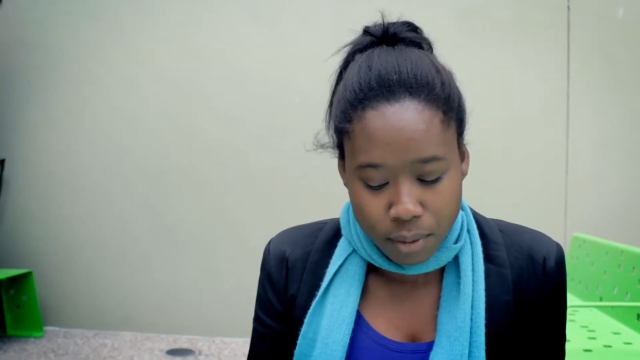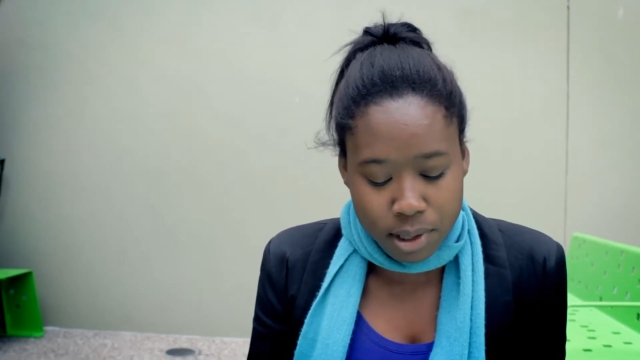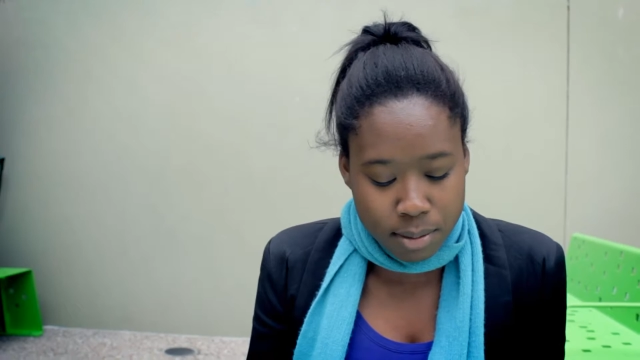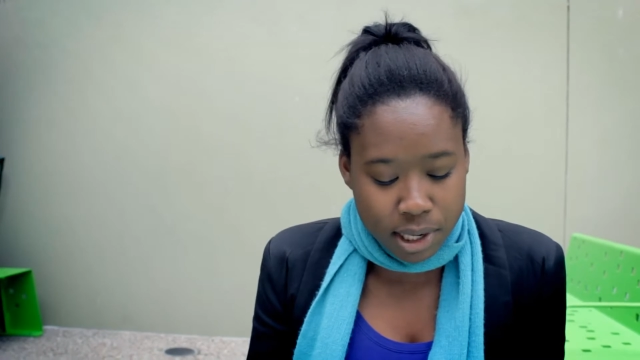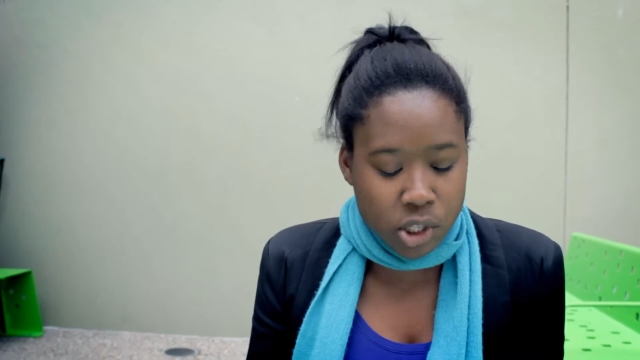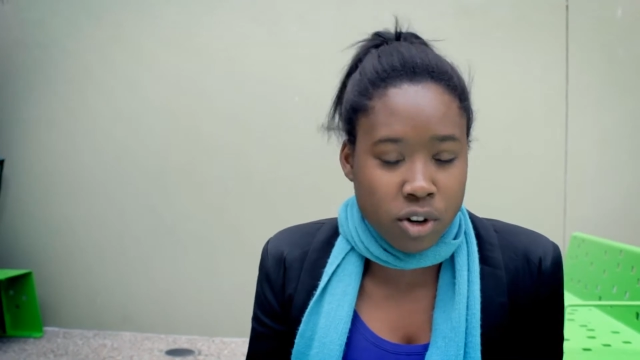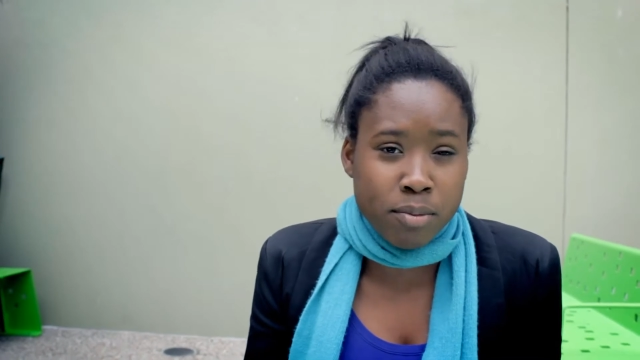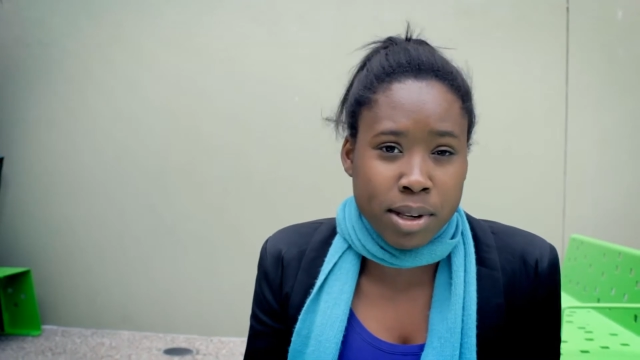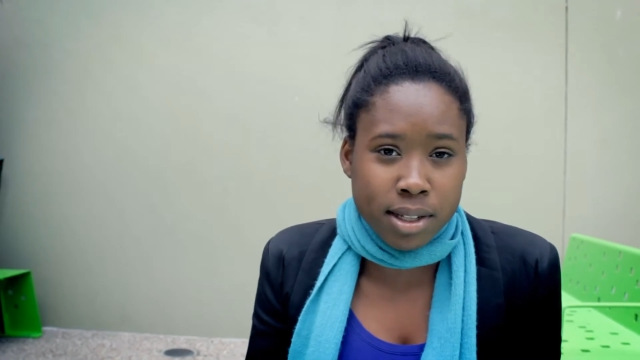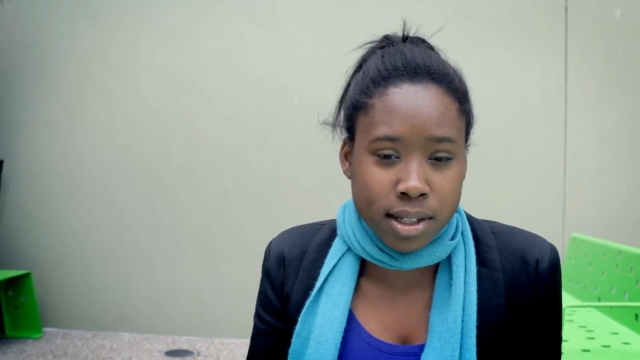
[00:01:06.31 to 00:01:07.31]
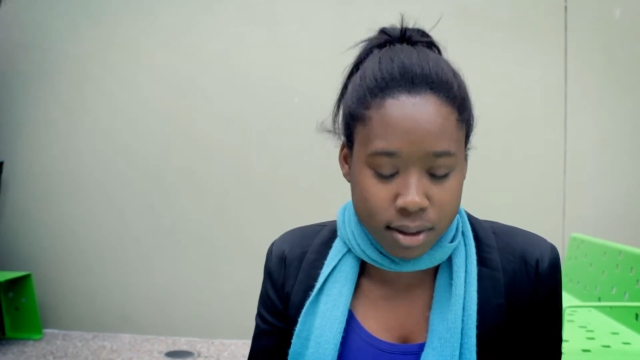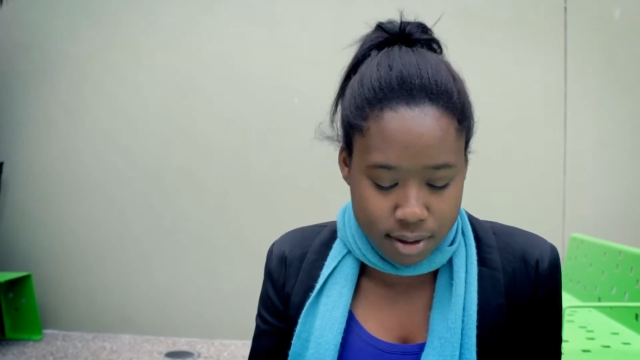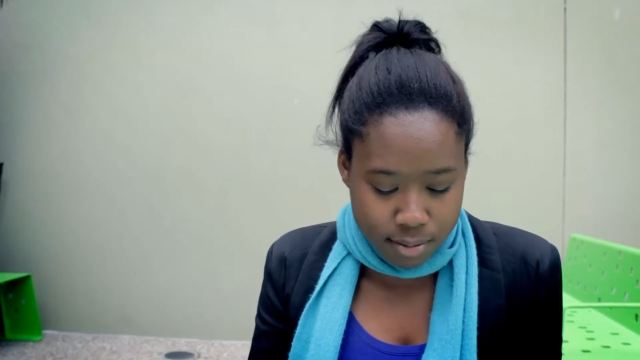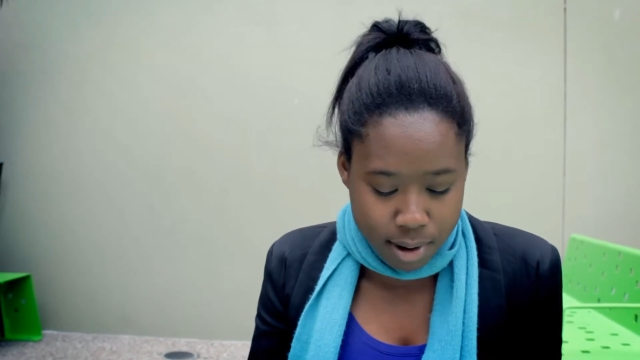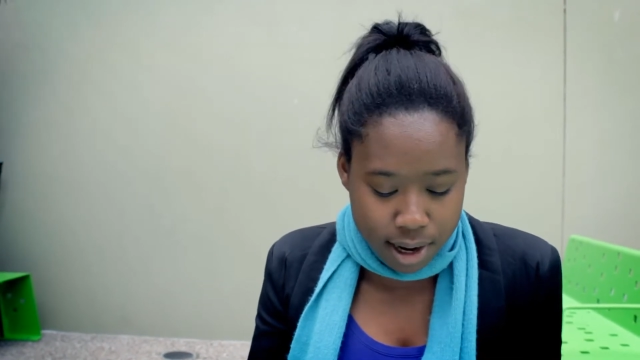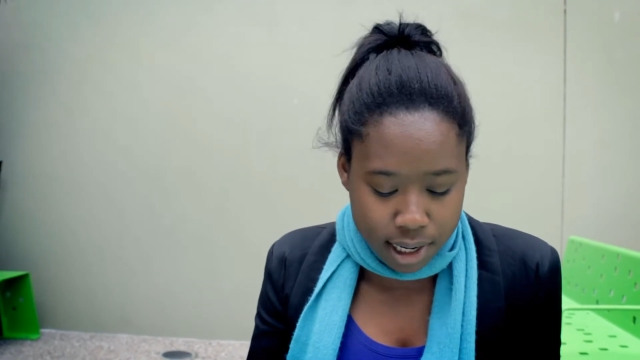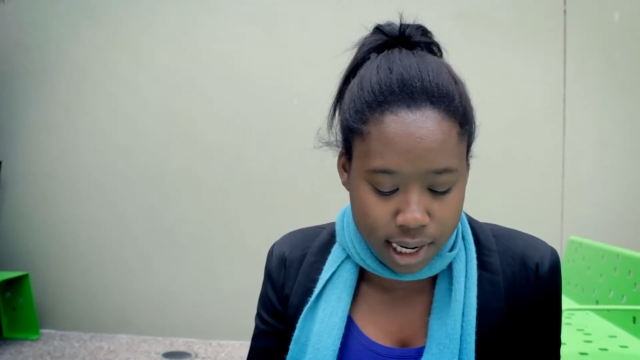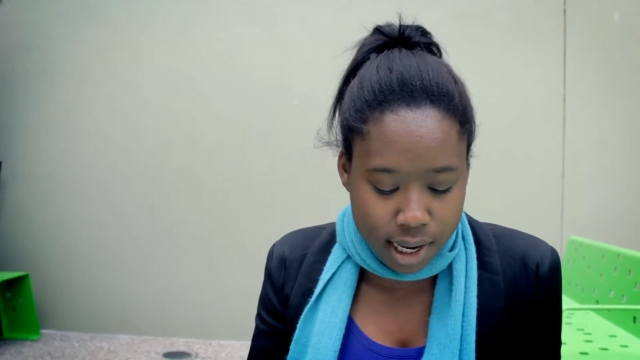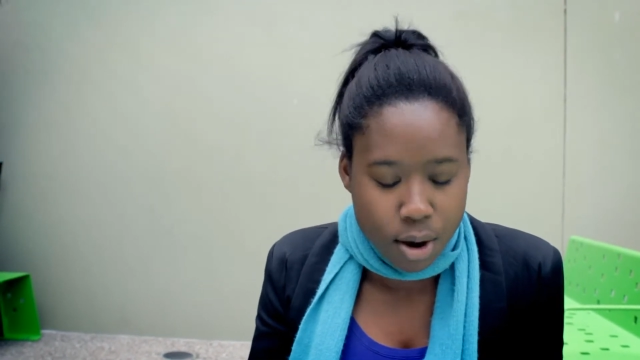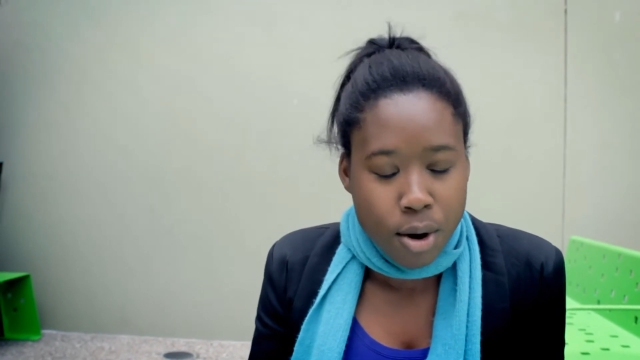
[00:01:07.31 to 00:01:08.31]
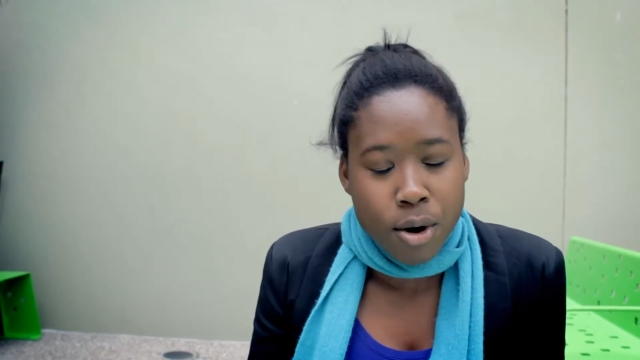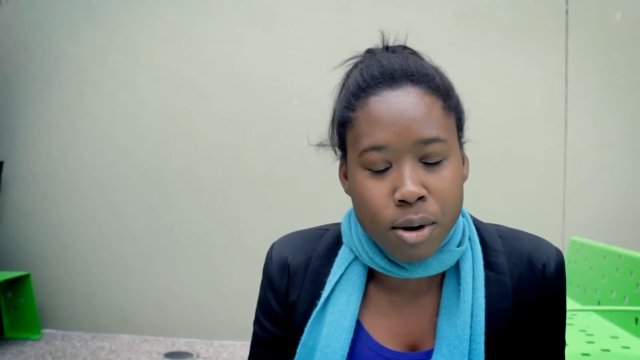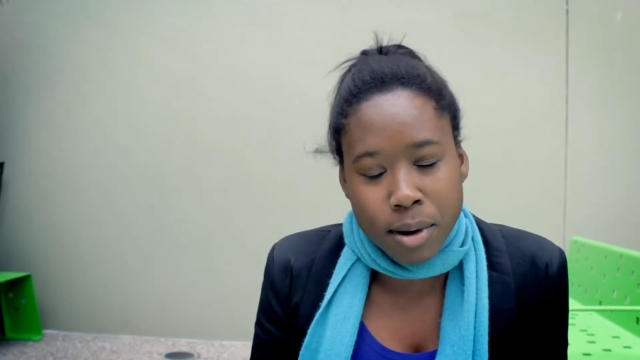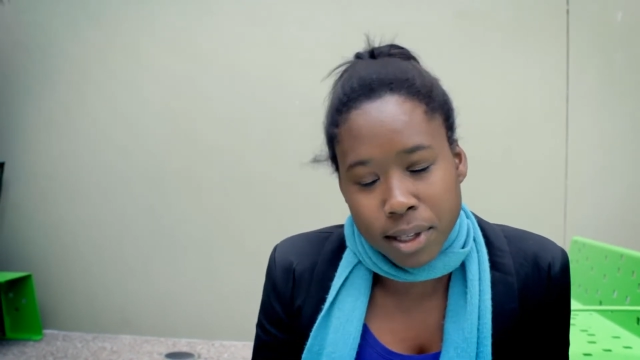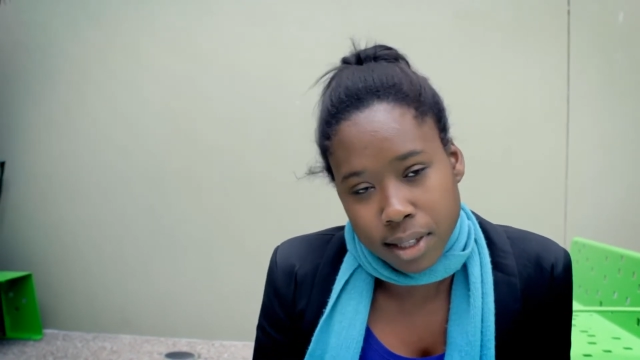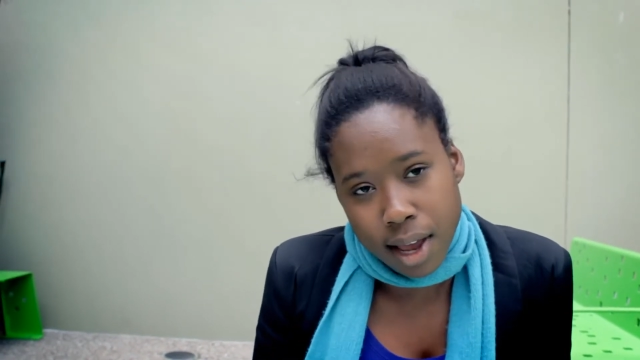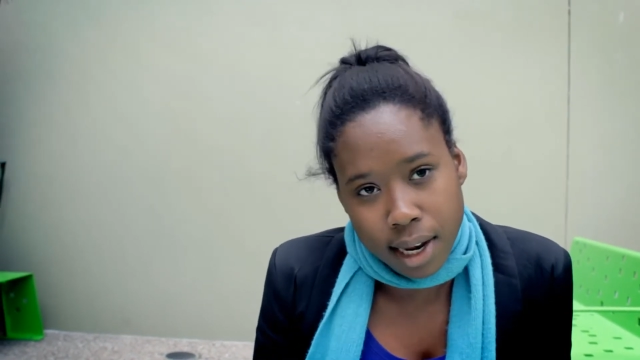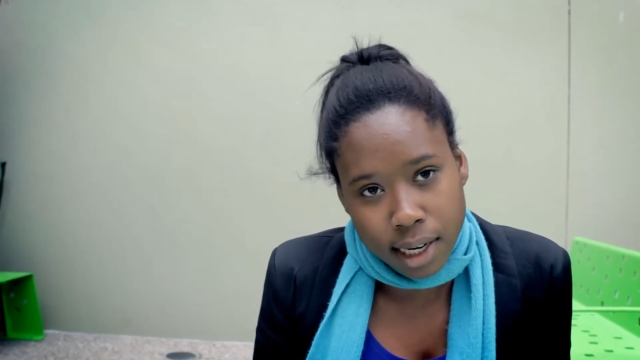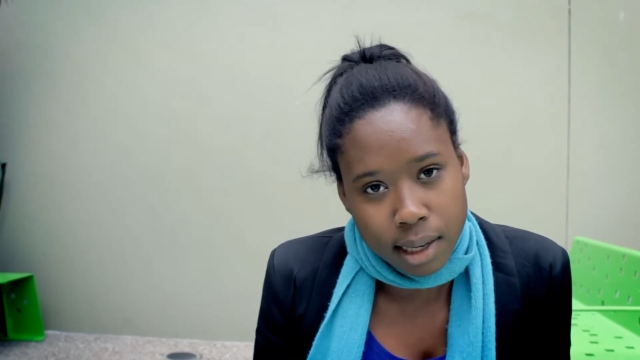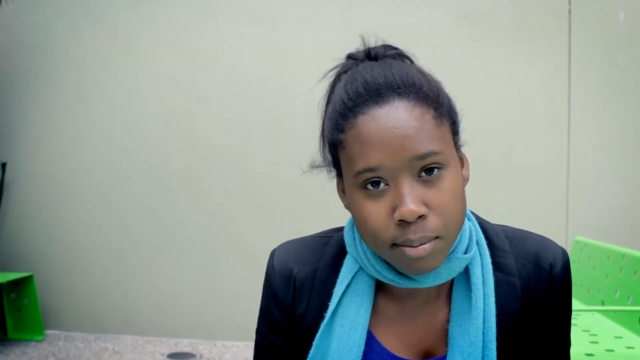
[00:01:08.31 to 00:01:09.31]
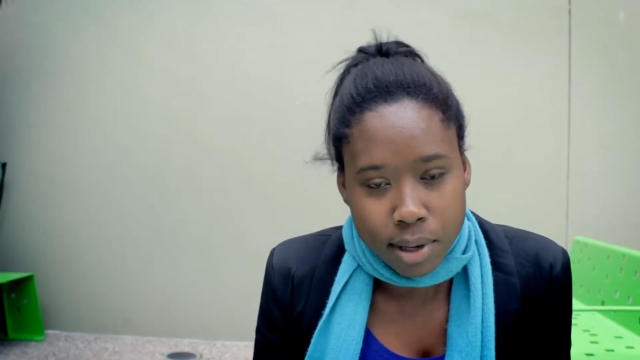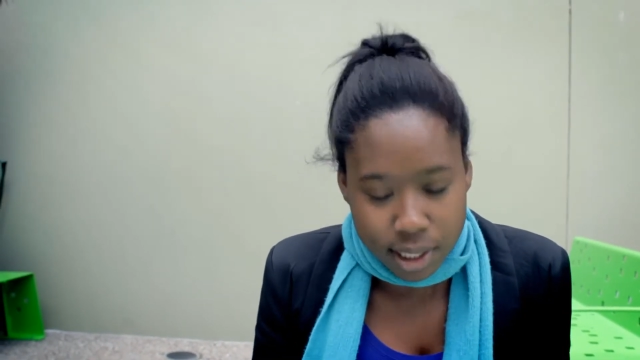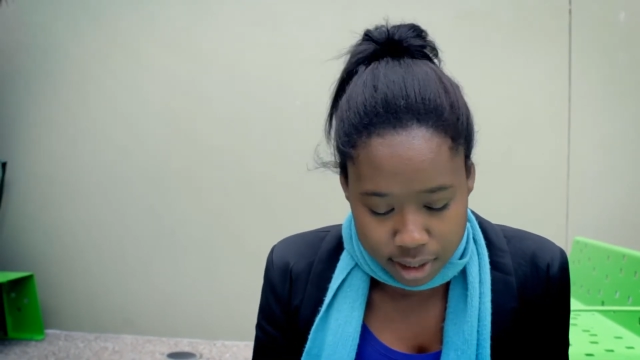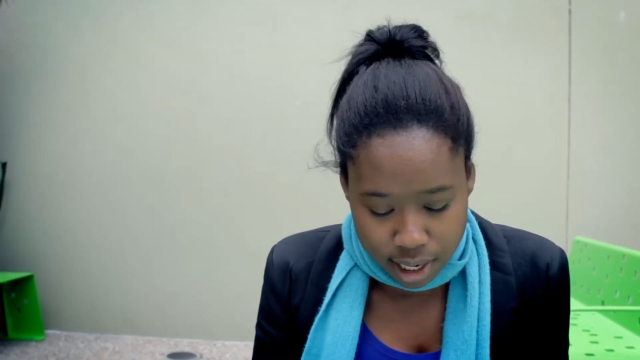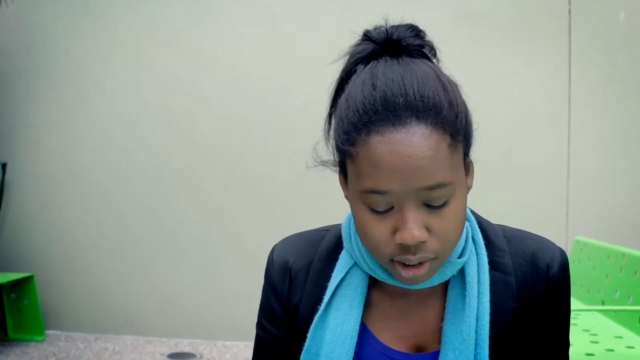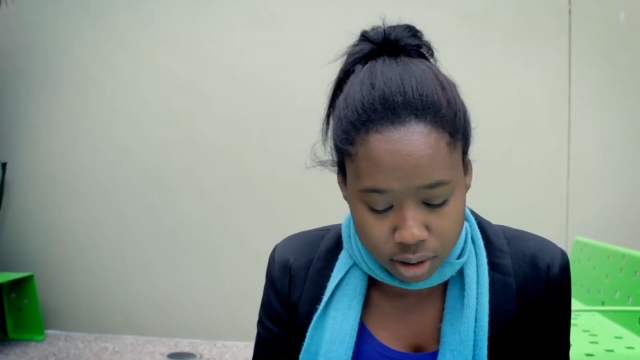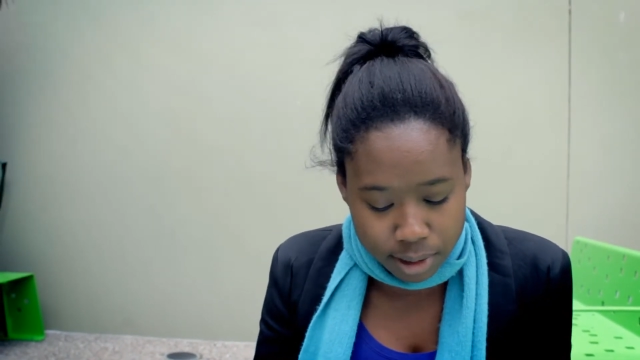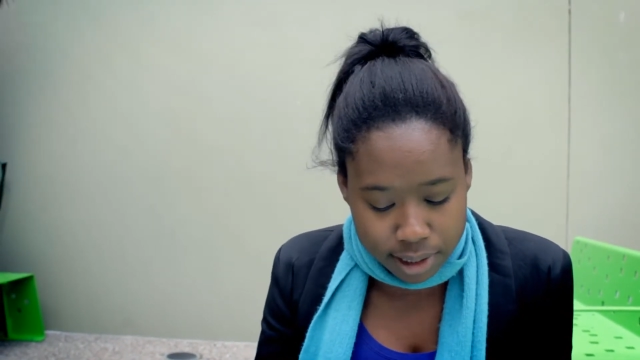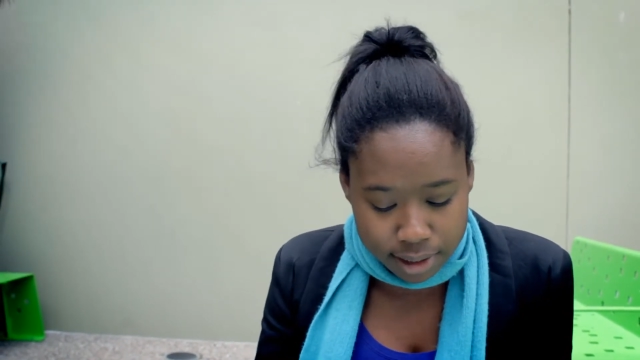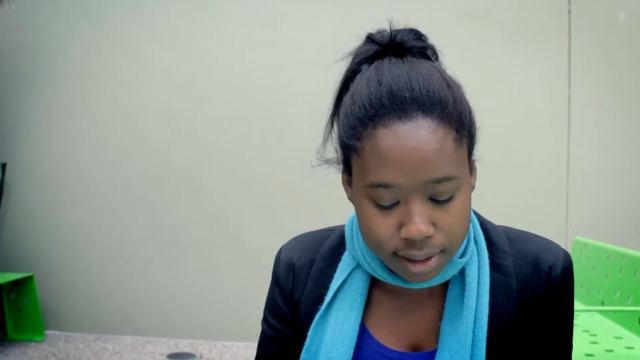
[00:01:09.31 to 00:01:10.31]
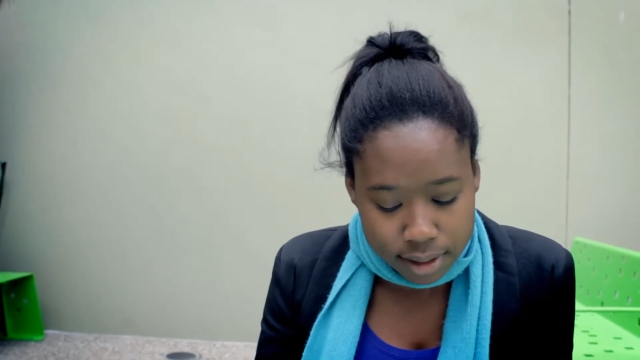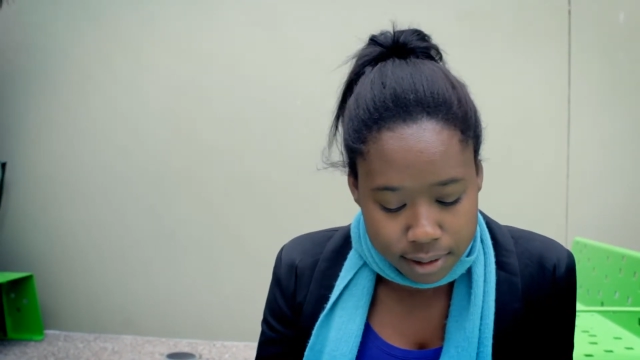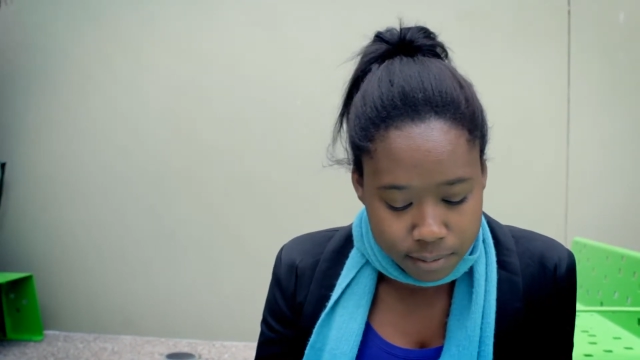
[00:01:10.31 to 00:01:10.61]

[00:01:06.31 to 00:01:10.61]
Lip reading: with a mixture of business marketing or most likely international business.